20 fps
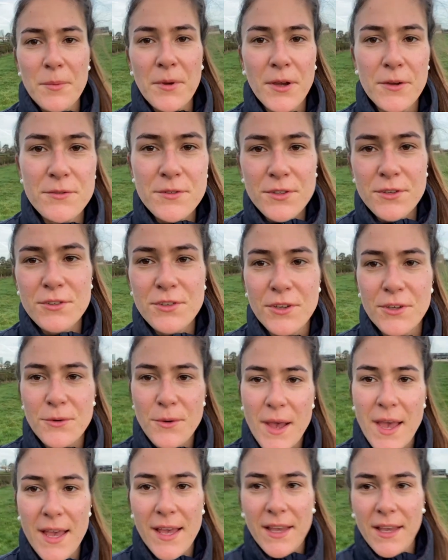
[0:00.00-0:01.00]
going to do
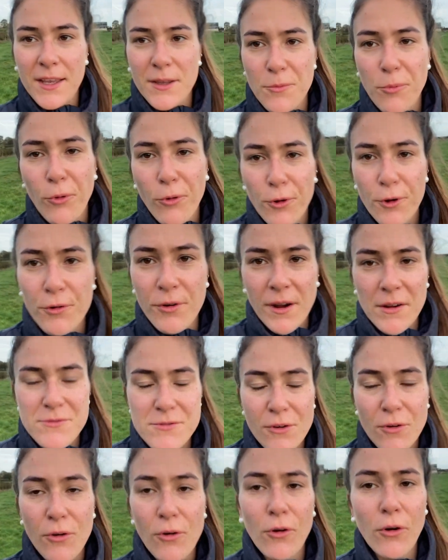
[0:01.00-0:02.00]
a walk around
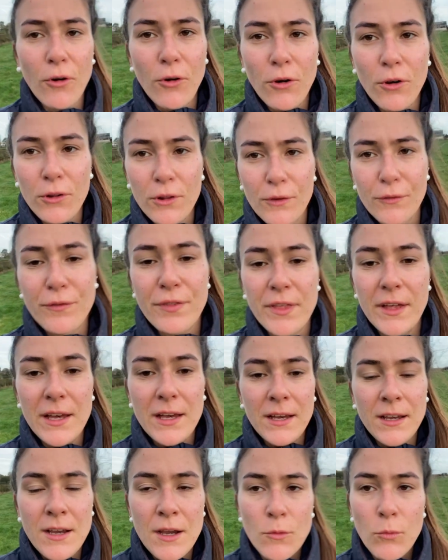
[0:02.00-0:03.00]
all of
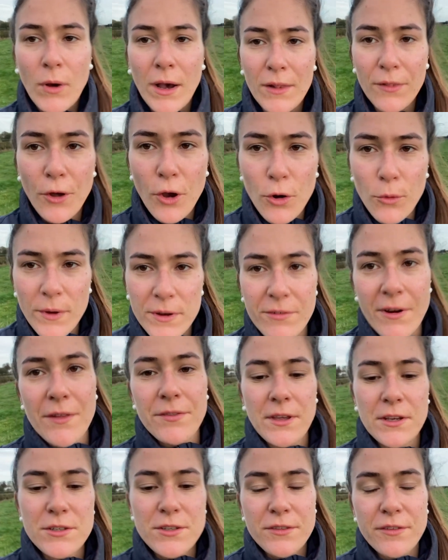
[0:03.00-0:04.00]
the, well, the whole way around
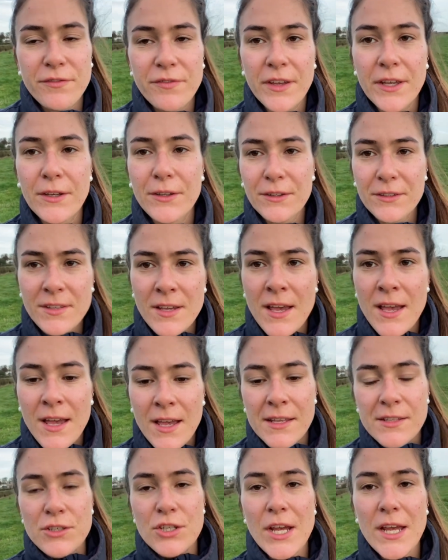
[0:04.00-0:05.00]
the edge of the field,
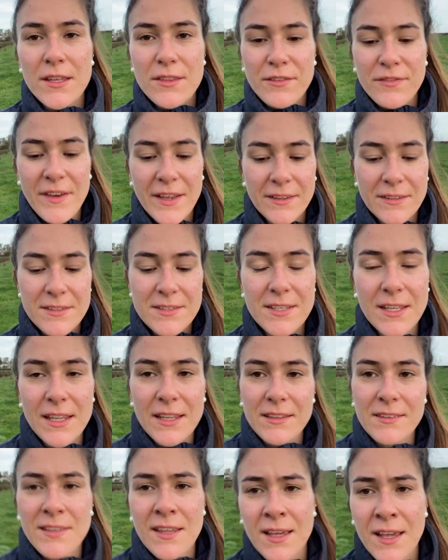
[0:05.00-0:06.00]
check the
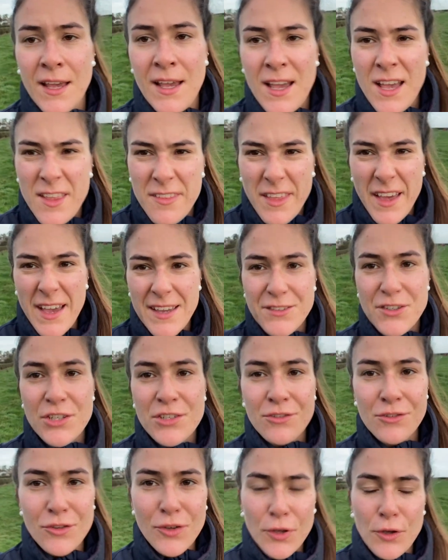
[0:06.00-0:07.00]
fences. The hedge
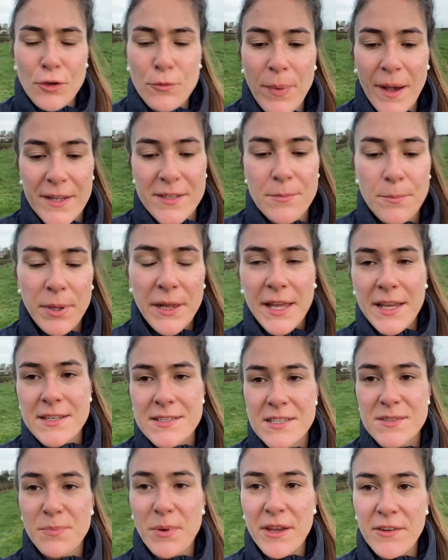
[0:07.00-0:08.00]
isn't too bad in
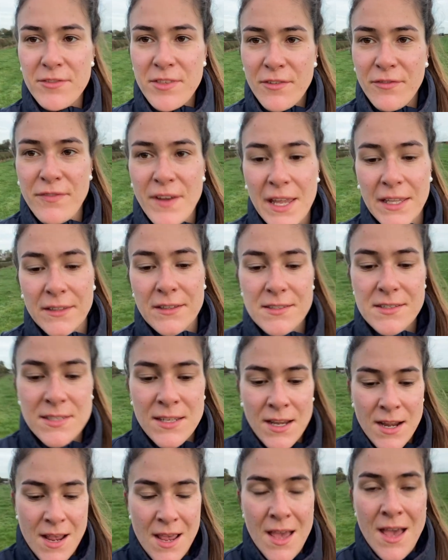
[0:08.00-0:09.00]
places, but if the fence
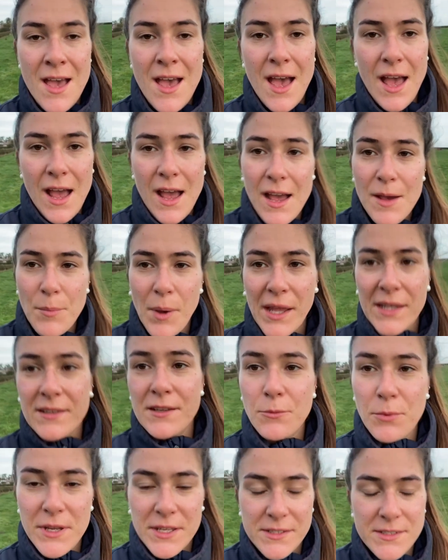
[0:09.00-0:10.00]
had any
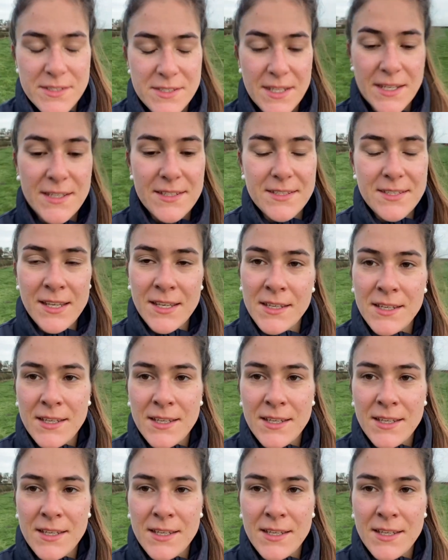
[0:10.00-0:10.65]
weaknesses,